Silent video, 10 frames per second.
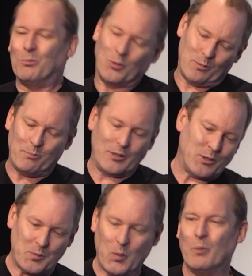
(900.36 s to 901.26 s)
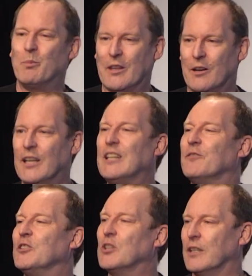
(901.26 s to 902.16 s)
or a bunch of sperm, but they're
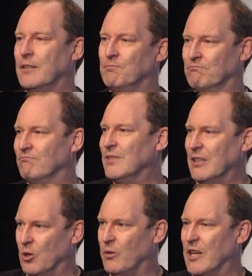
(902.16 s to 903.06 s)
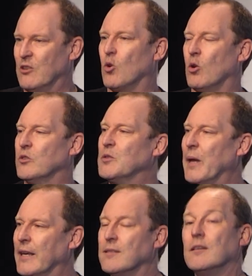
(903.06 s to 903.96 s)
individually in their own
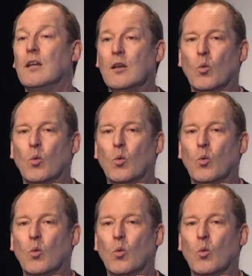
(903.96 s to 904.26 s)
space,